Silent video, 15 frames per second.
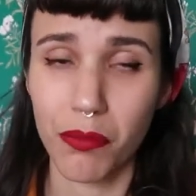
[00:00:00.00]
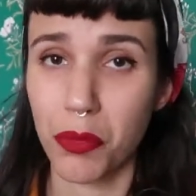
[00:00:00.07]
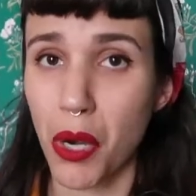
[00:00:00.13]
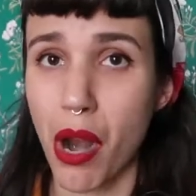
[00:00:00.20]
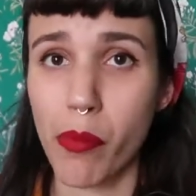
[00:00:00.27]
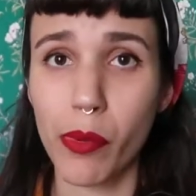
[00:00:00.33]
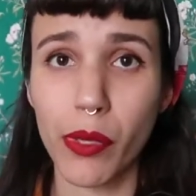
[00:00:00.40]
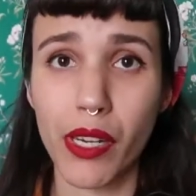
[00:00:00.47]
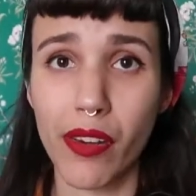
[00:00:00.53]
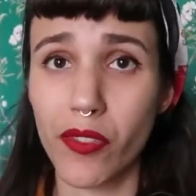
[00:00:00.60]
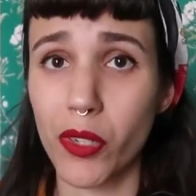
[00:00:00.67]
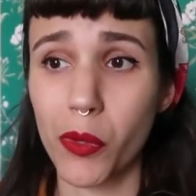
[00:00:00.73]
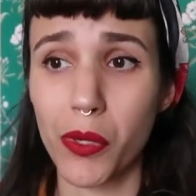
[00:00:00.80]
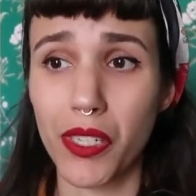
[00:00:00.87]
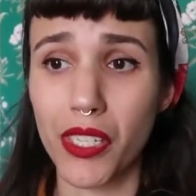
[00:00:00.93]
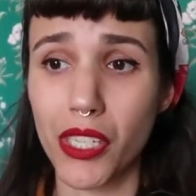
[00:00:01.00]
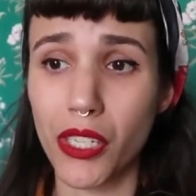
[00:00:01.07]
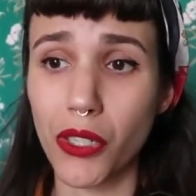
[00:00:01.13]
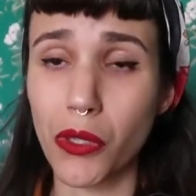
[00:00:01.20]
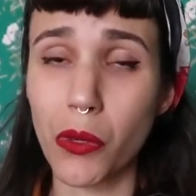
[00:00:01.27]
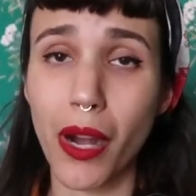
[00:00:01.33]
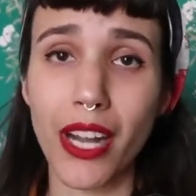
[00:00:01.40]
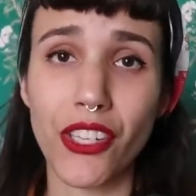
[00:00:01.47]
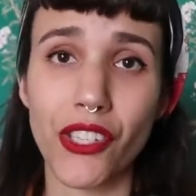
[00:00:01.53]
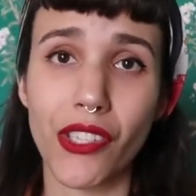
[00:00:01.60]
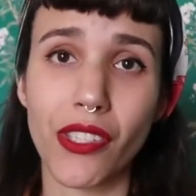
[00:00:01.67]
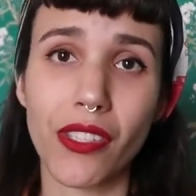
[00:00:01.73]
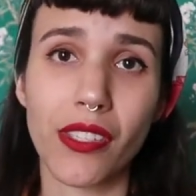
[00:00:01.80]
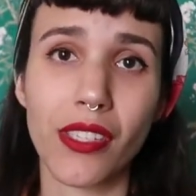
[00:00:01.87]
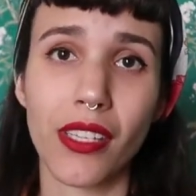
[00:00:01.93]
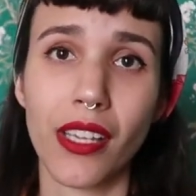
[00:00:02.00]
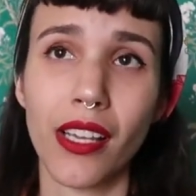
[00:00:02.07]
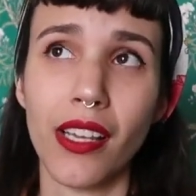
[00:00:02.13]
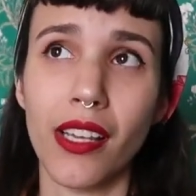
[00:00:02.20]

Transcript: Probably never going to. I just,